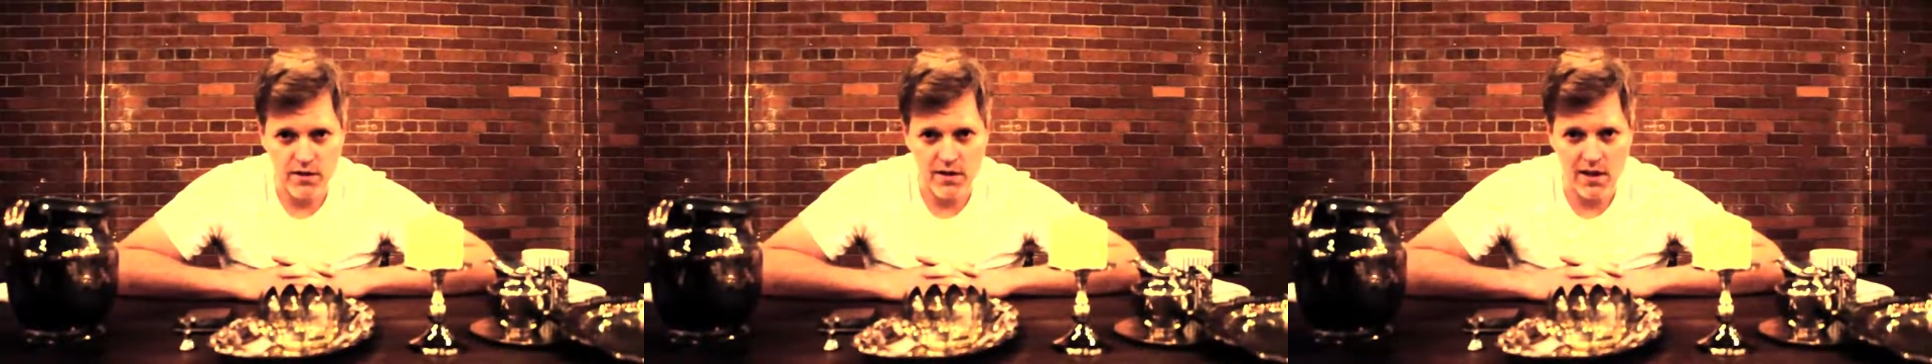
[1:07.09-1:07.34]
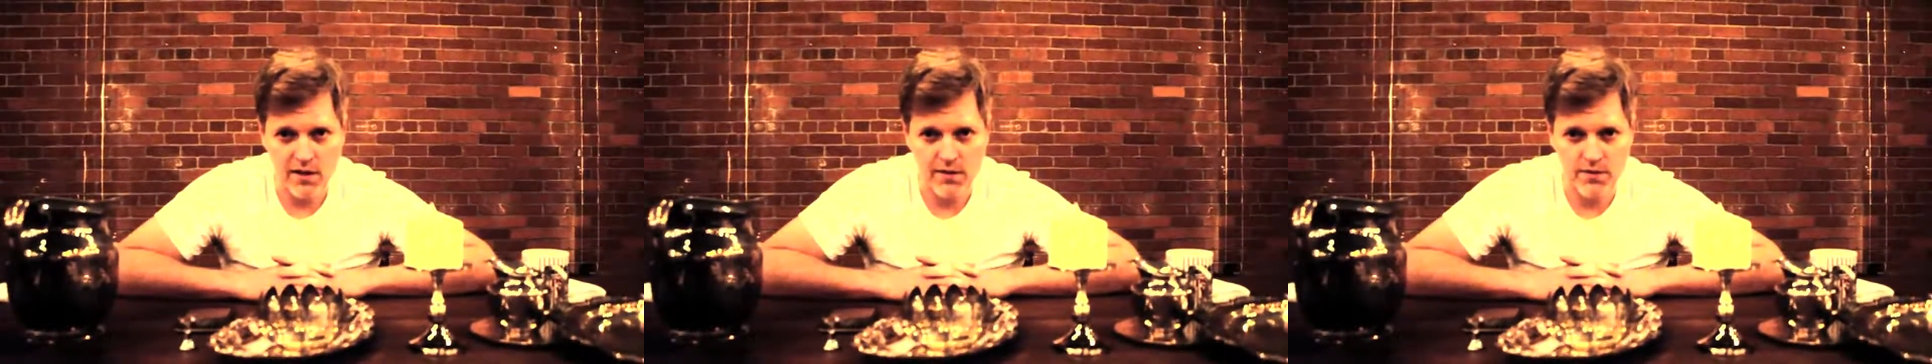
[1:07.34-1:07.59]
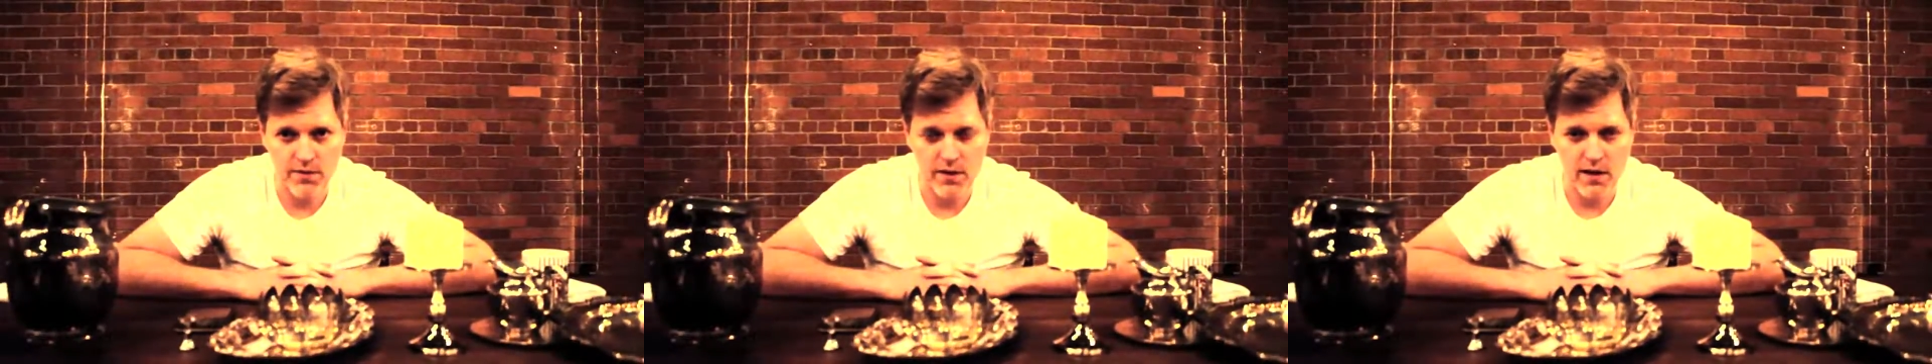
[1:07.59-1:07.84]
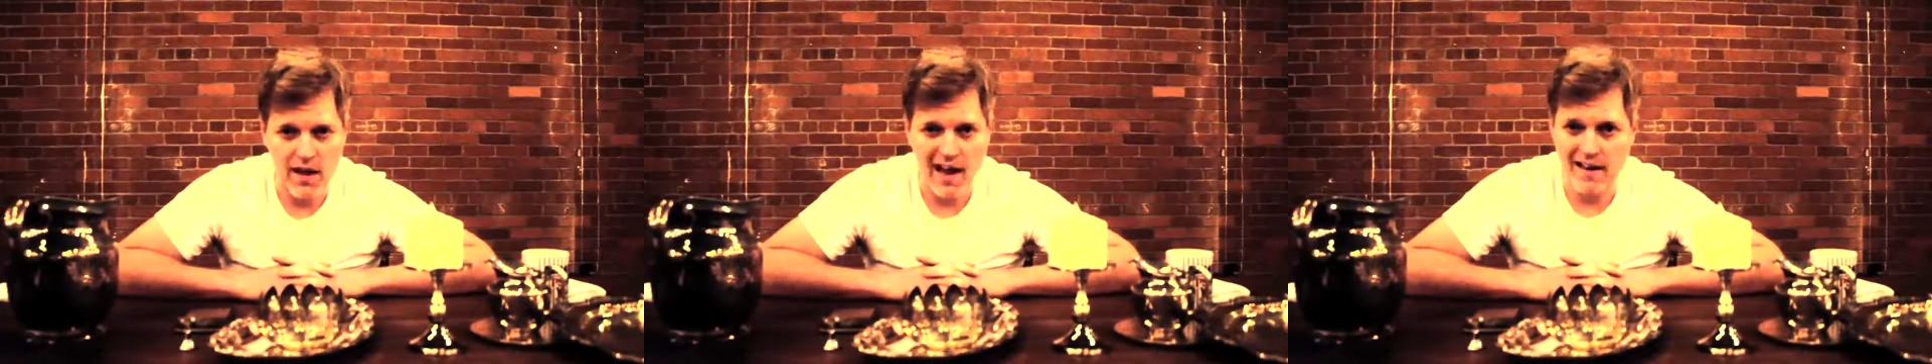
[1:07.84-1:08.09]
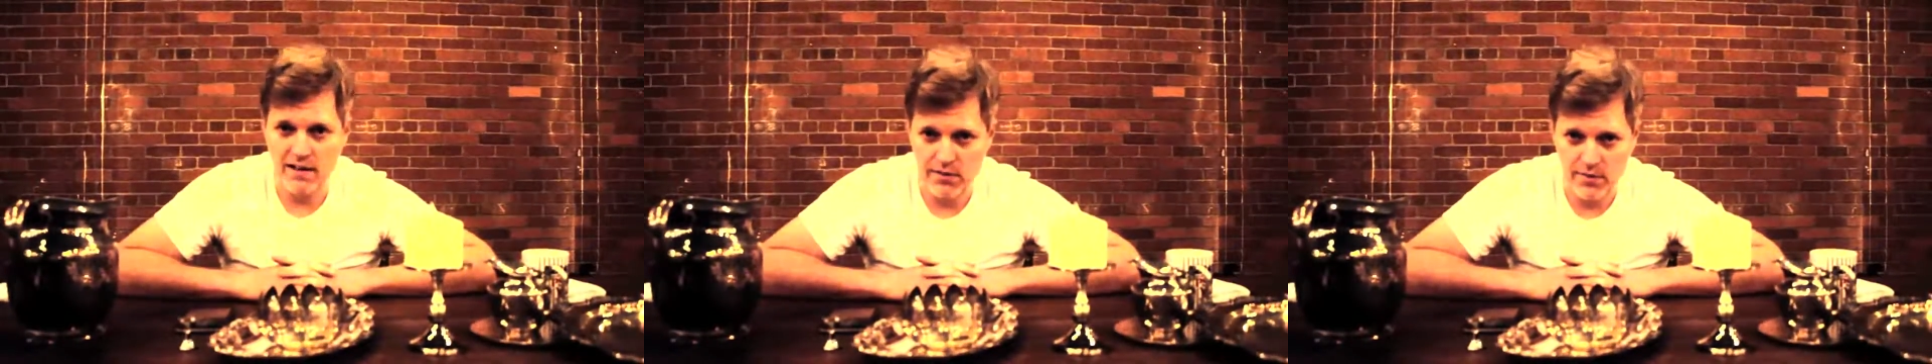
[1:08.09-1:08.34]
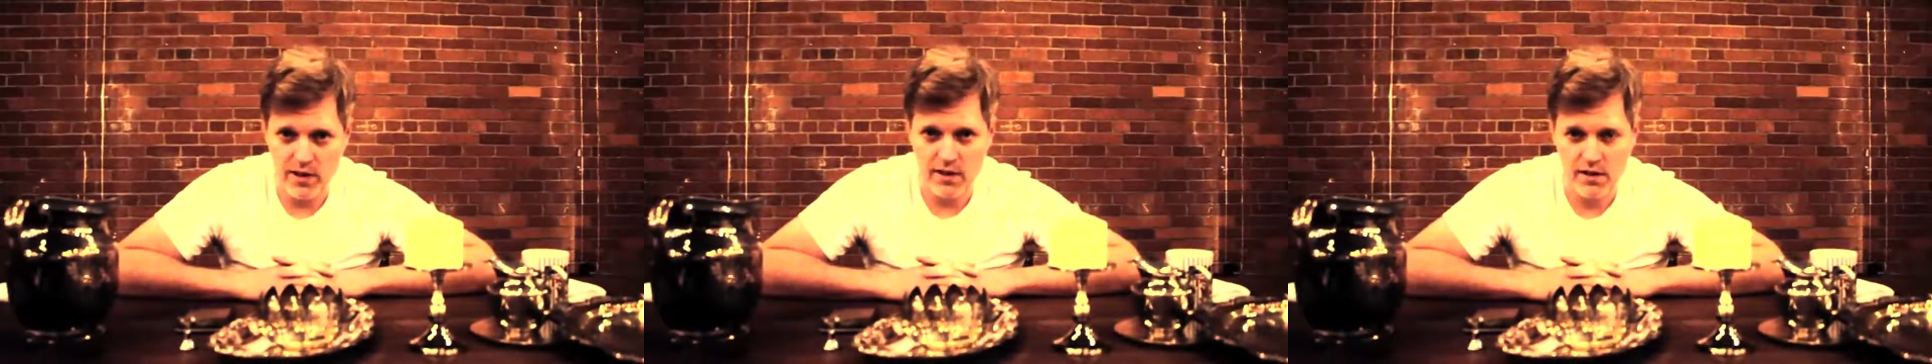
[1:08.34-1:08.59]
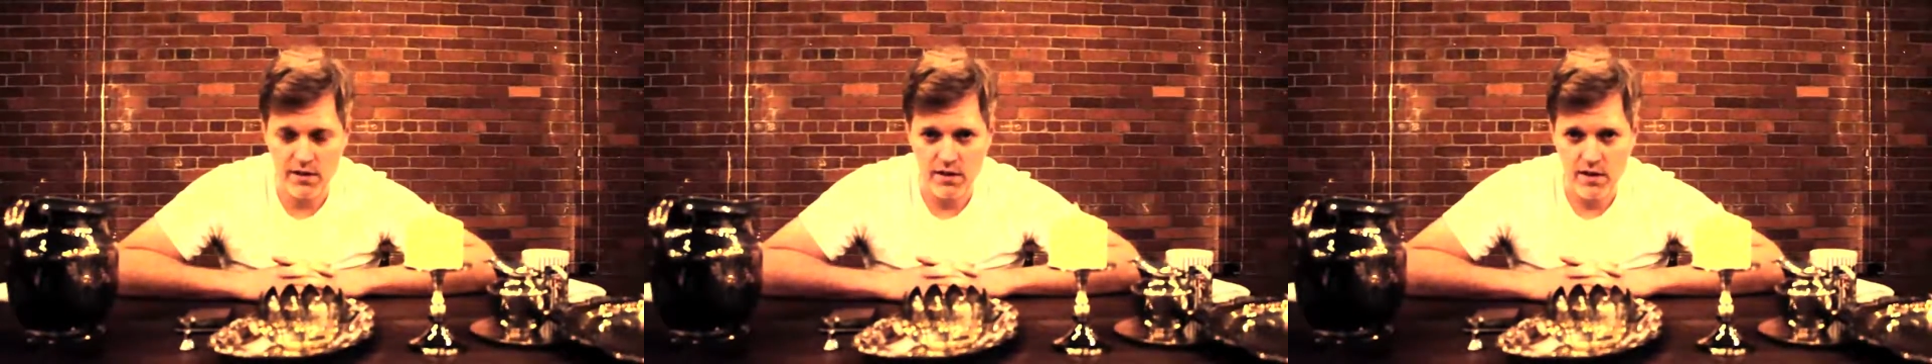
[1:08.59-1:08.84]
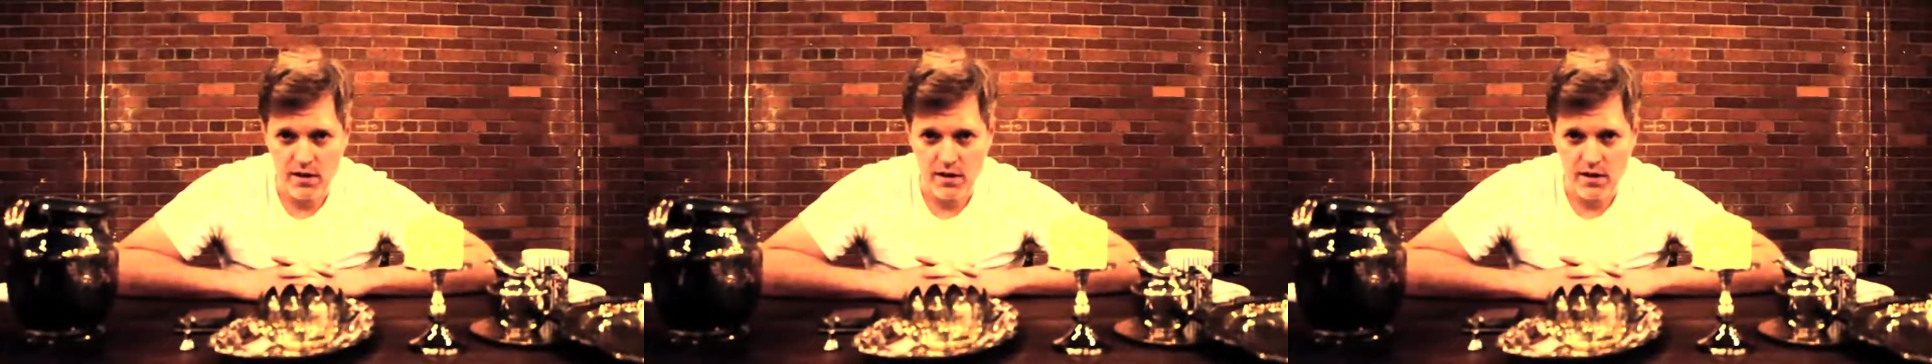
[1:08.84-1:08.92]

they've activated